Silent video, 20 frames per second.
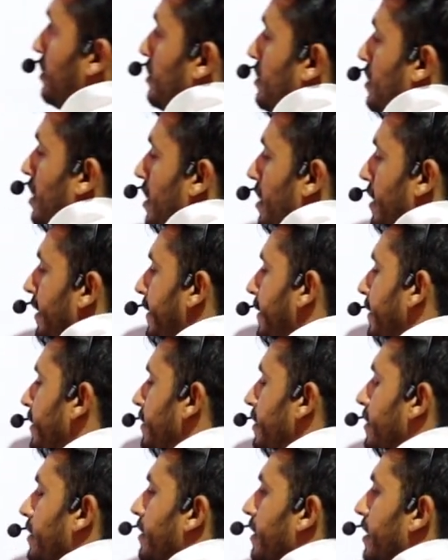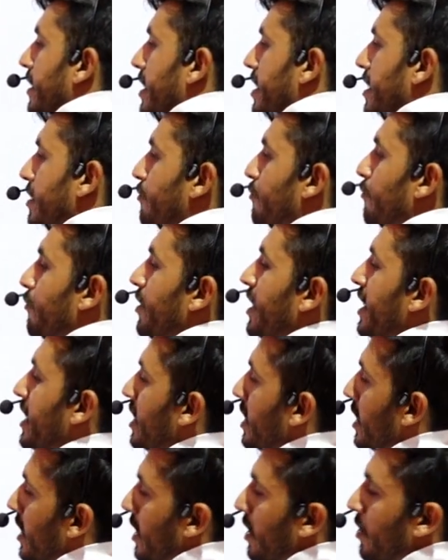Third, if
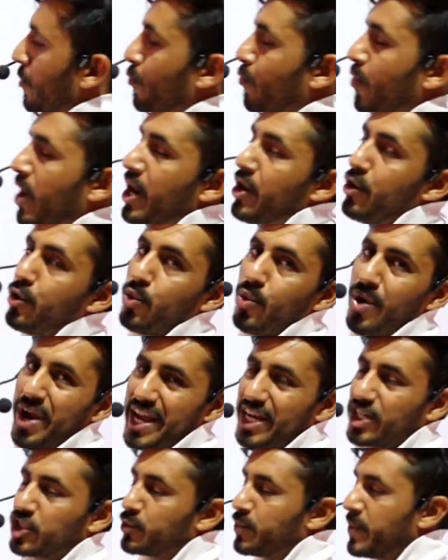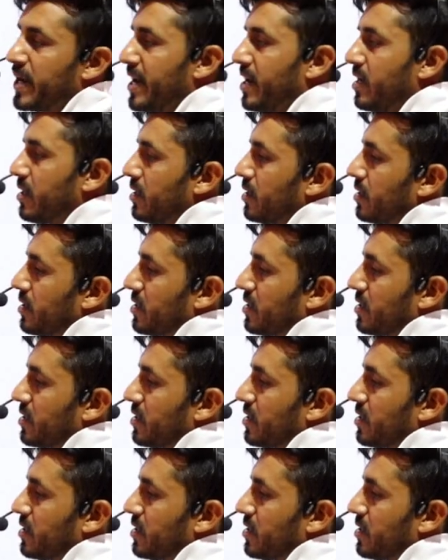we want to expand